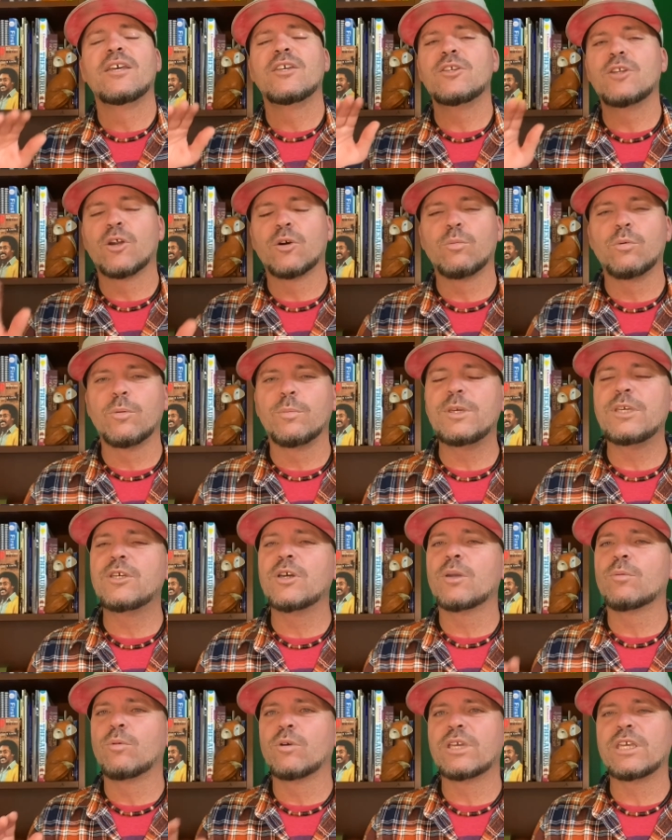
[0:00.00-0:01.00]
You know, we'll be
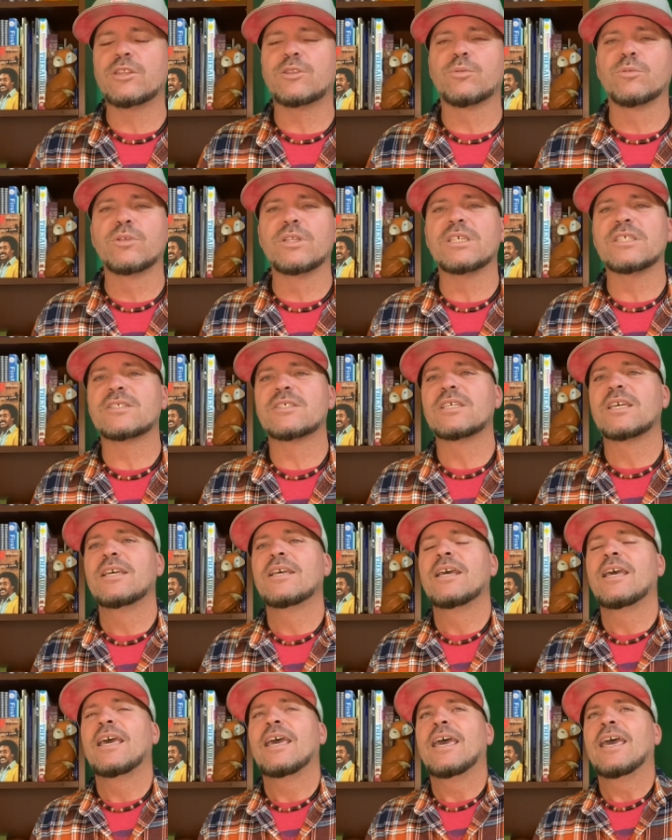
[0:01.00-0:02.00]
good. We'll get through this.
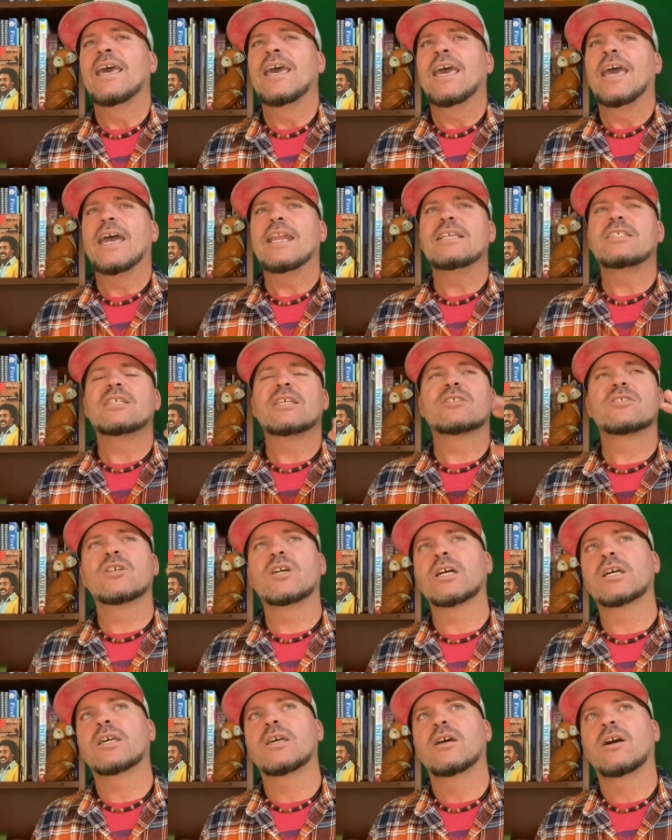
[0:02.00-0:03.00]
And he says,
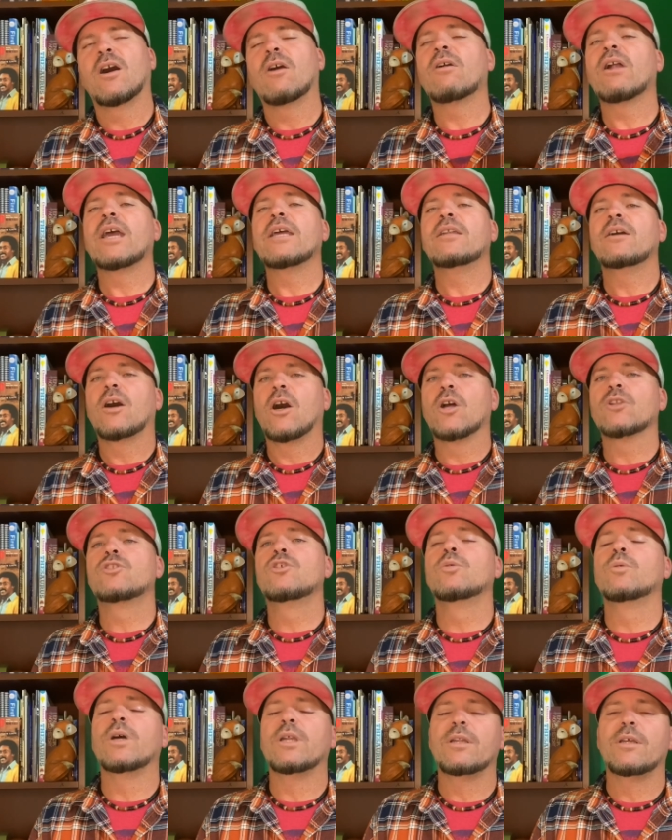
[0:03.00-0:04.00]
look, all right, I'll
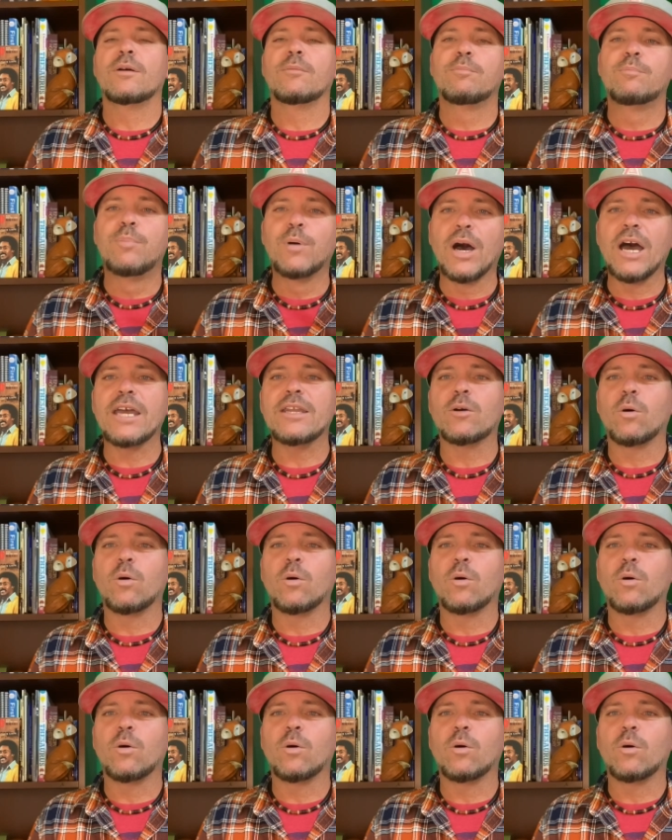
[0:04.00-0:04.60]
do it, but